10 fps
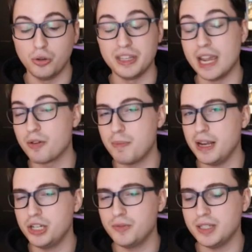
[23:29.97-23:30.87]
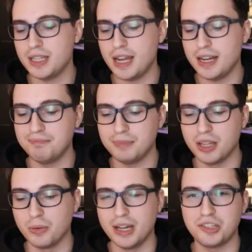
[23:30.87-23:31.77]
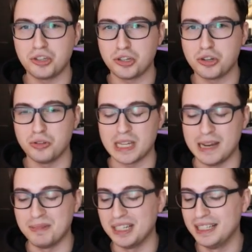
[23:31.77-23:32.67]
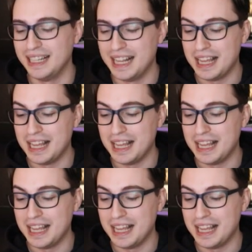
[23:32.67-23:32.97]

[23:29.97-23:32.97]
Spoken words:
or the error page for the site. Otherwise, show the sidebar.